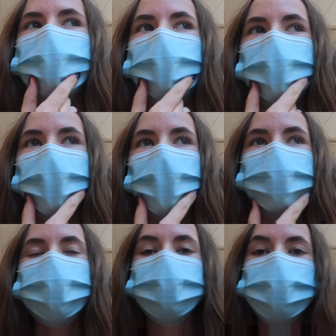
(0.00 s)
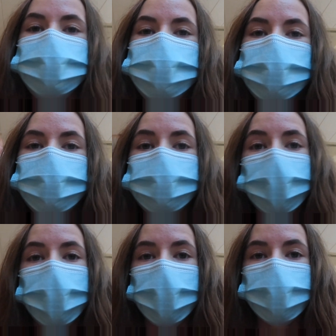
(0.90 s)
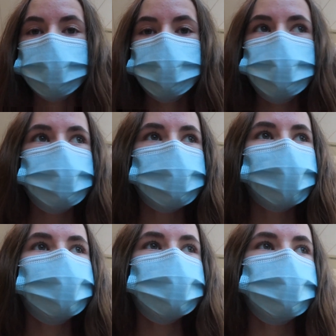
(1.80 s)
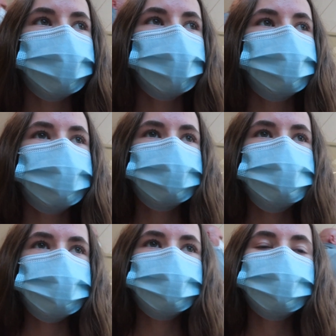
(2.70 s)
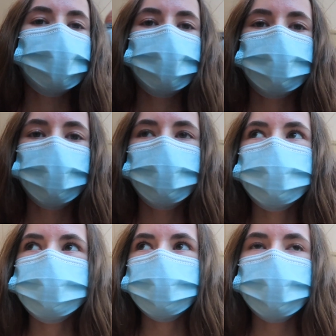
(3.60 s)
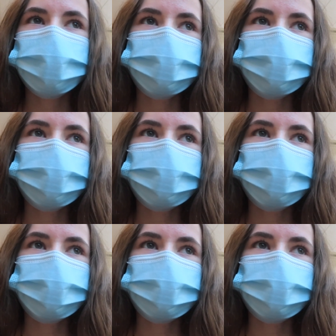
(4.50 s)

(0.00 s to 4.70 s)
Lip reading: And then I really need to go to Garage because I'm looking for just a black long sleeve.